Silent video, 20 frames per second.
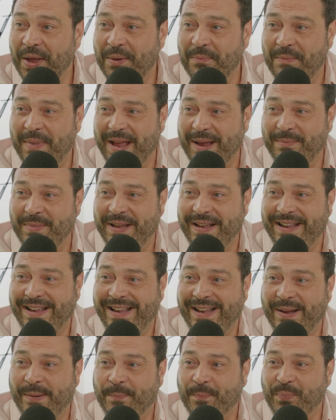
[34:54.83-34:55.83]

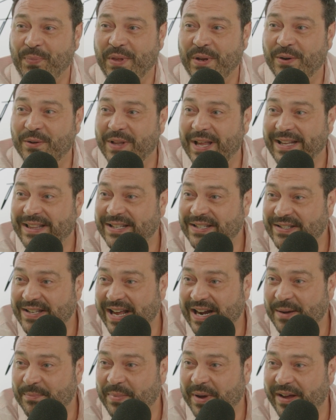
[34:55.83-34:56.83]
maybe you don't like the
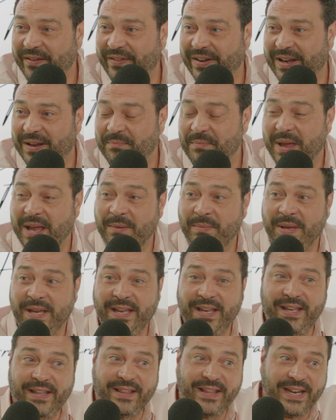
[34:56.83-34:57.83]
setup of it, mm-hmm.
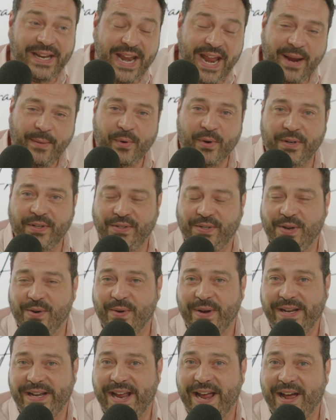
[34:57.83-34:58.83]
maybe the neighborhood's
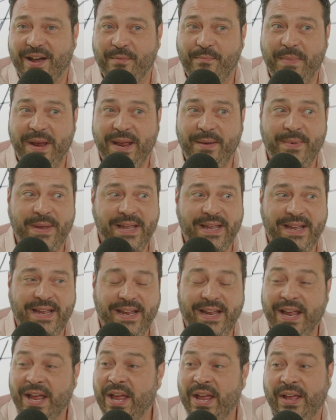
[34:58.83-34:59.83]
going down, maybe
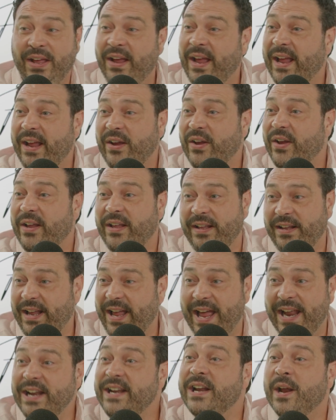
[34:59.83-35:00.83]

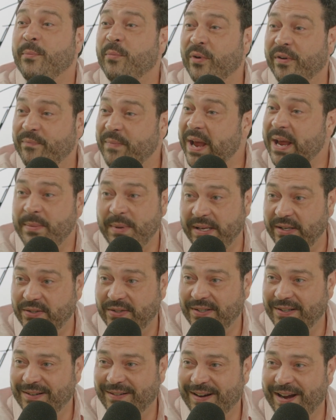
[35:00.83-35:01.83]
any number of maybes,
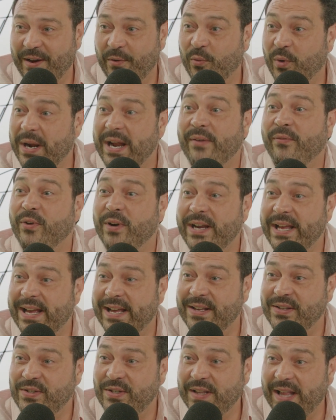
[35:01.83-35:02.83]
right? Right. Whatever right. it
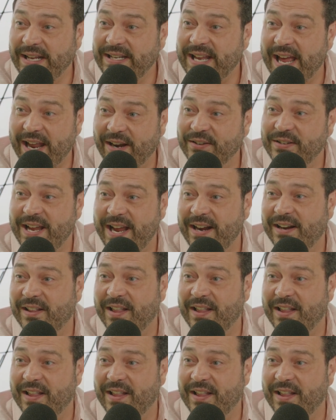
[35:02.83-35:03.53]
is, you like to entertain a